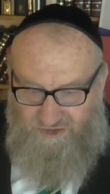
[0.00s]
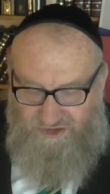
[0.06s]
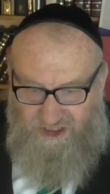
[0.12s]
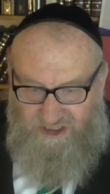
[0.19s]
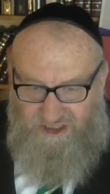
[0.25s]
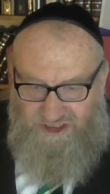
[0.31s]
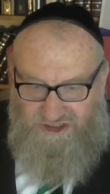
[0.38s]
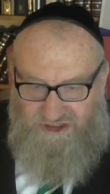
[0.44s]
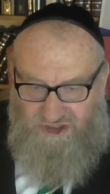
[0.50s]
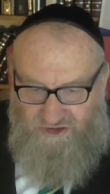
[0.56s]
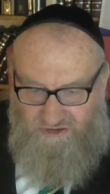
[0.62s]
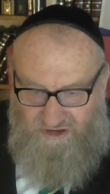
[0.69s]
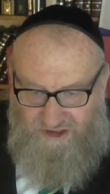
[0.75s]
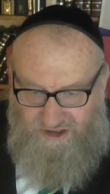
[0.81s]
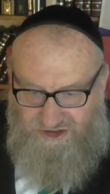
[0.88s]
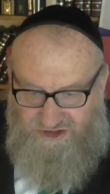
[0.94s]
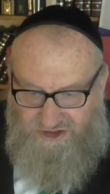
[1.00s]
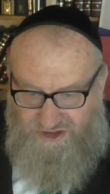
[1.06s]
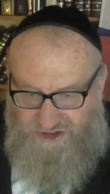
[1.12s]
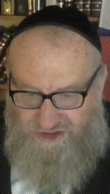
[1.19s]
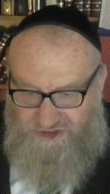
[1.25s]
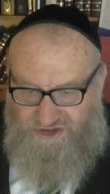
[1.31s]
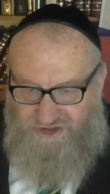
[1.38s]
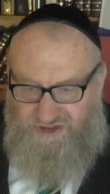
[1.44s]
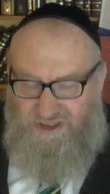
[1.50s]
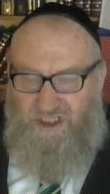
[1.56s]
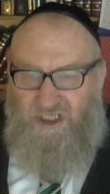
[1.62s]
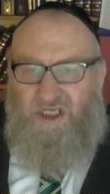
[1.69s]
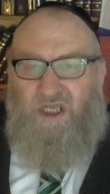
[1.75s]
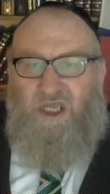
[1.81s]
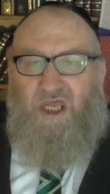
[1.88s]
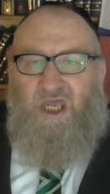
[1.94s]
within his creatures,
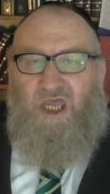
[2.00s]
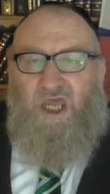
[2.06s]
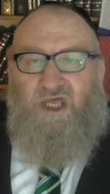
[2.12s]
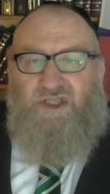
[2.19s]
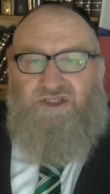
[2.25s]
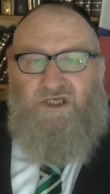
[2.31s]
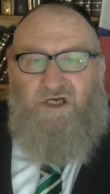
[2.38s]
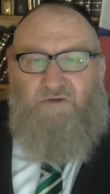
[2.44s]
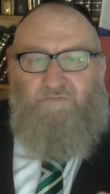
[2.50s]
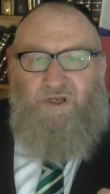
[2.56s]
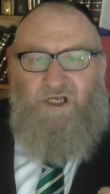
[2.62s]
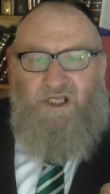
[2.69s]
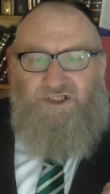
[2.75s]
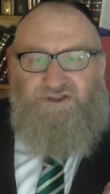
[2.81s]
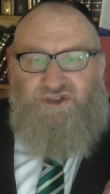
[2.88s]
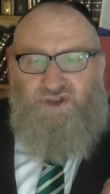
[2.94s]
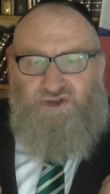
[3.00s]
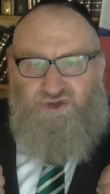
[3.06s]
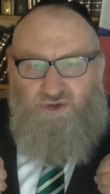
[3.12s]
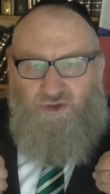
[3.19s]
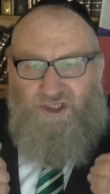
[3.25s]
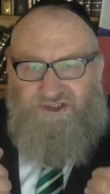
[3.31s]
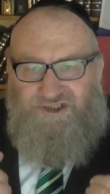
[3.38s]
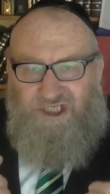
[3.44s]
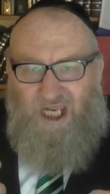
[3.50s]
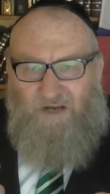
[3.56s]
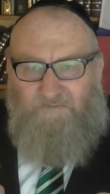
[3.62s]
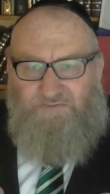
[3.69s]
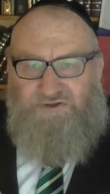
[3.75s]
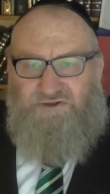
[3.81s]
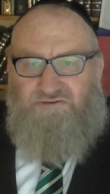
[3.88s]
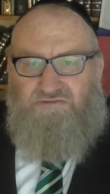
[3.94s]
the ability to
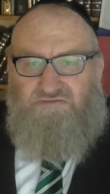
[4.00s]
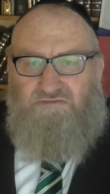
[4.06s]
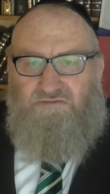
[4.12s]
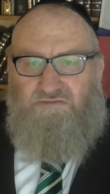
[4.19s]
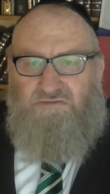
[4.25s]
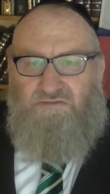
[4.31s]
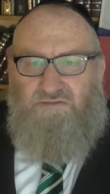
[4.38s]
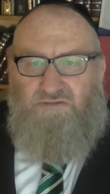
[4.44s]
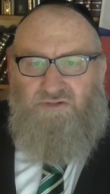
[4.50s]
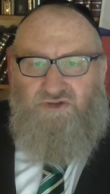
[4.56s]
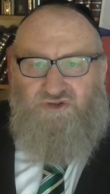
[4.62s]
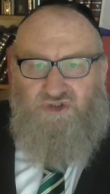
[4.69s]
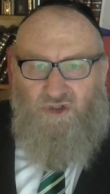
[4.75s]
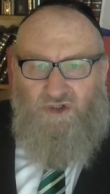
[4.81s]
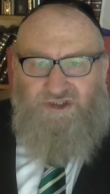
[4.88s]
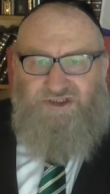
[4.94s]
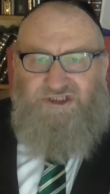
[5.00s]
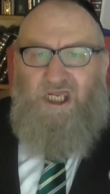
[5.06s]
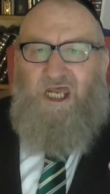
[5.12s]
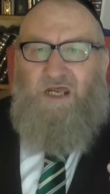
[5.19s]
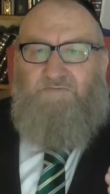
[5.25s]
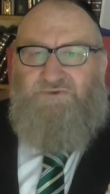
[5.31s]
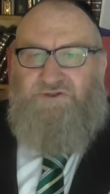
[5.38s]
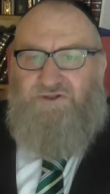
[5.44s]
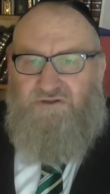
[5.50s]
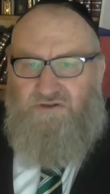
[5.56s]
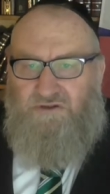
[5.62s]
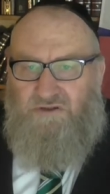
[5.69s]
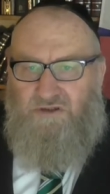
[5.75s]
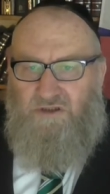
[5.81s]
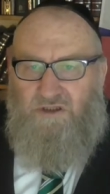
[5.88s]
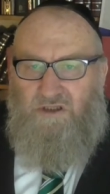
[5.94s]
adapt, to adapt
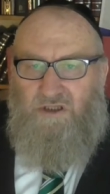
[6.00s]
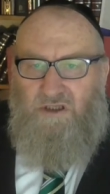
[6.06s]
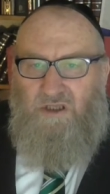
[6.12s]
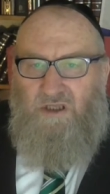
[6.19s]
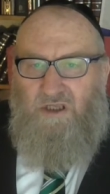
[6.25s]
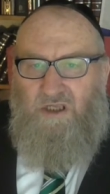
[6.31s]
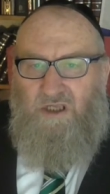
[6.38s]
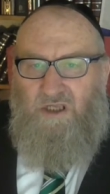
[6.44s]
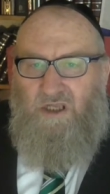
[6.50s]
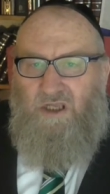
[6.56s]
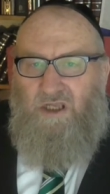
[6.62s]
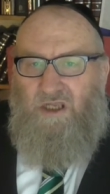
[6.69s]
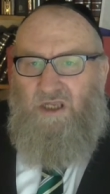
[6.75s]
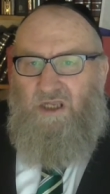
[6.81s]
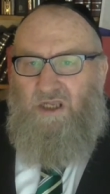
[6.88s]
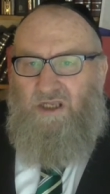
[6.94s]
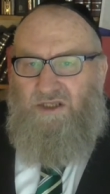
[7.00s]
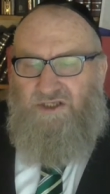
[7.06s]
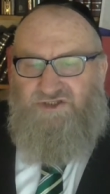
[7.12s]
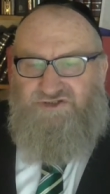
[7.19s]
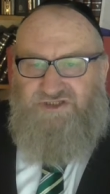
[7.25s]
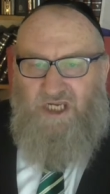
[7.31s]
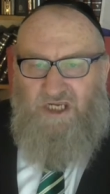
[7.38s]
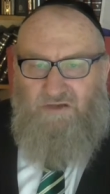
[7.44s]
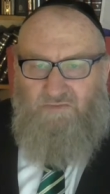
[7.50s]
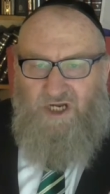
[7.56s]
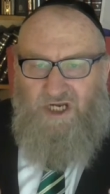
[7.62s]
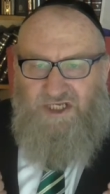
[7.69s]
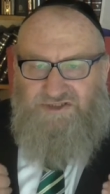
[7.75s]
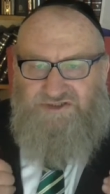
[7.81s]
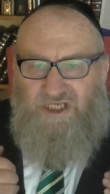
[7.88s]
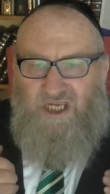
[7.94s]
in the same
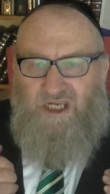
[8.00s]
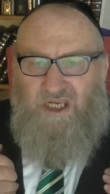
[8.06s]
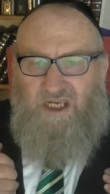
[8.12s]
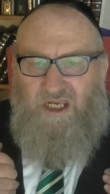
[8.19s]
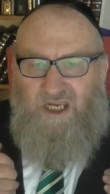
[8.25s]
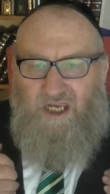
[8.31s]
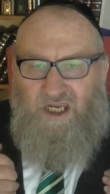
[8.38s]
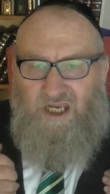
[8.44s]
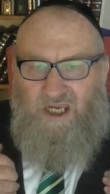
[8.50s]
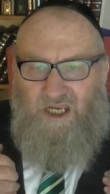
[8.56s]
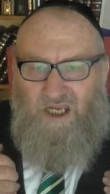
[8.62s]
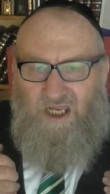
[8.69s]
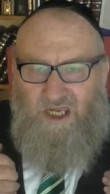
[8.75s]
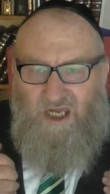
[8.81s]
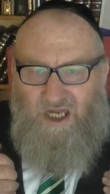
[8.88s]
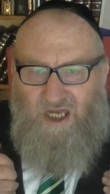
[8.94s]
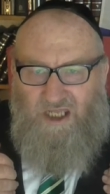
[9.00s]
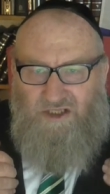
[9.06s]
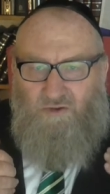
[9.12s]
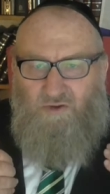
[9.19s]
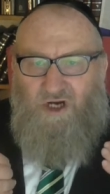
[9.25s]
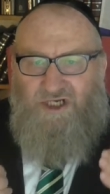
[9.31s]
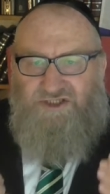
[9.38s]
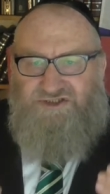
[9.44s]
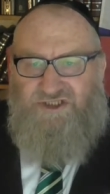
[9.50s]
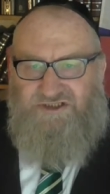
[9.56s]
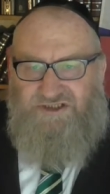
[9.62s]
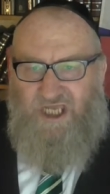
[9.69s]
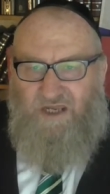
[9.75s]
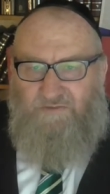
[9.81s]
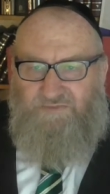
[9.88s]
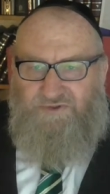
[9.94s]
way as they uh, otherwise
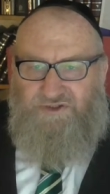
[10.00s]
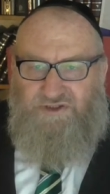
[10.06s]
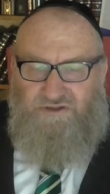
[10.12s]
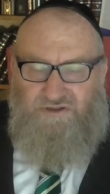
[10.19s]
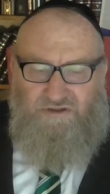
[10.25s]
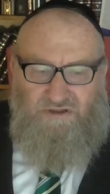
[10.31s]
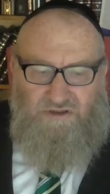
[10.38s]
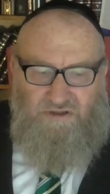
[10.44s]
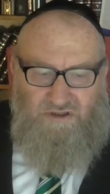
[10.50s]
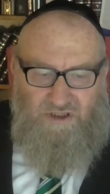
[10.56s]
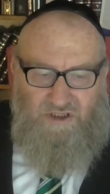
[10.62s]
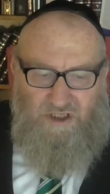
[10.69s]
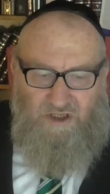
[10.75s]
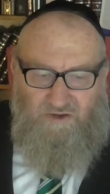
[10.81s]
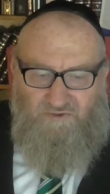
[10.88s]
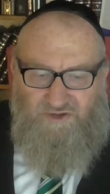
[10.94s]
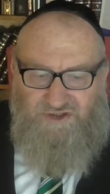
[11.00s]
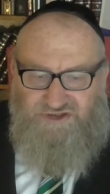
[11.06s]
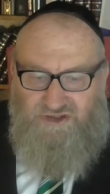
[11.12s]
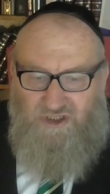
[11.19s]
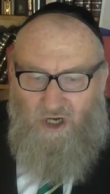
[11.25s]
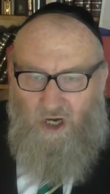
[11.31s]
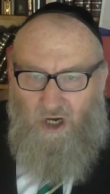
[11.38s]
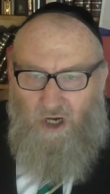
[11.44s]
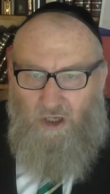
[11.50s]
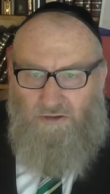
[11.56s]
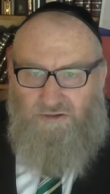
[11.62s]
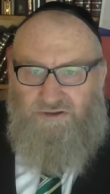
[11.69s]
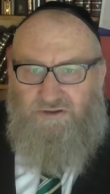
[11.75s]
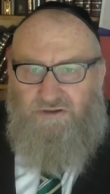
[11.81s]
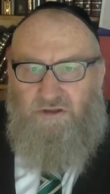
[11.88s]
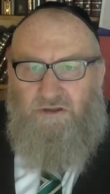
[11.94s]
adapt. If it's
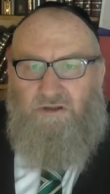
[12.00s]
cold,